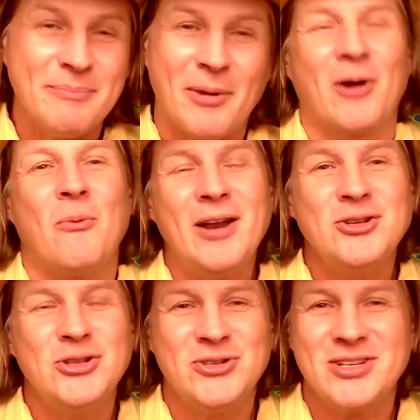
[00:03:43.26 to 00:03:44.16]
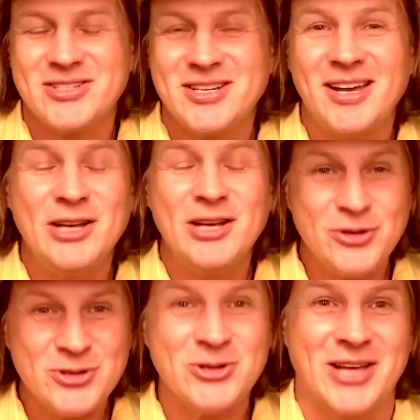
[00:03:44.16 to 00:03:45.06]
Mark, why don't you just
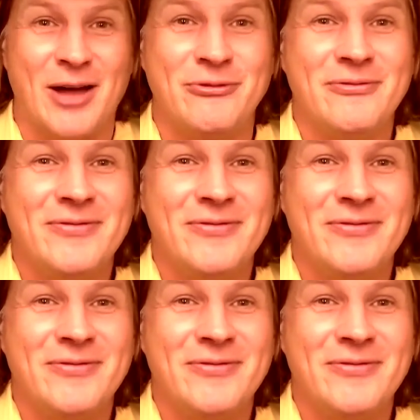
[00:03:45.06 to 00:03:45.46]
introduce yourself?